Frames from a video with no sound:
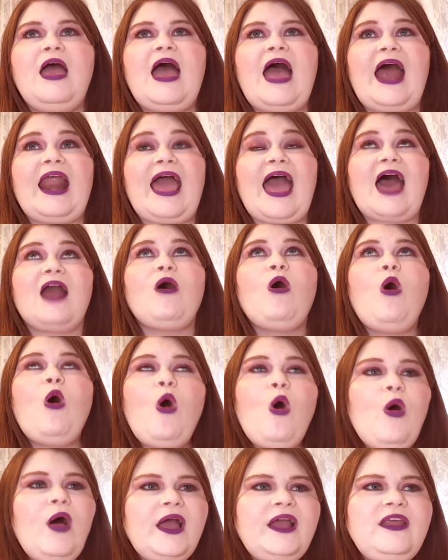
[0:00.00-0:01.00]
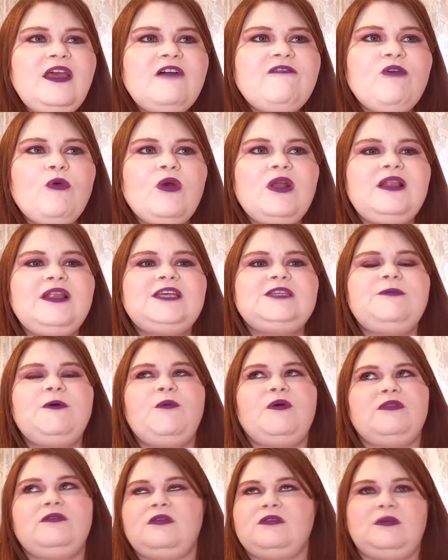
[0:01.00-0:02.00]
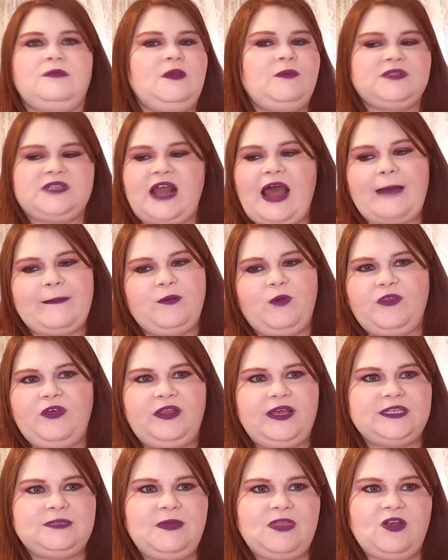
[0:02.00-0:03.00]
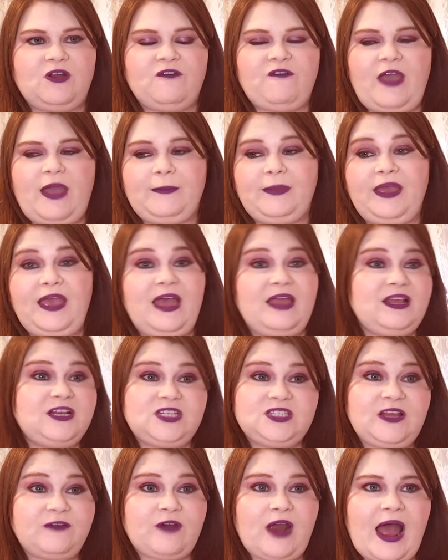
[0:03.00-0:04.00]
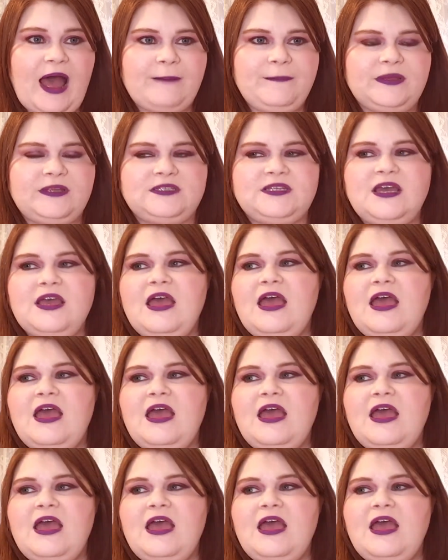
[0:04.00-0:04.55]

And I had a whole idea for what something was going to happen with Elizabeth and her family, and it just never happened.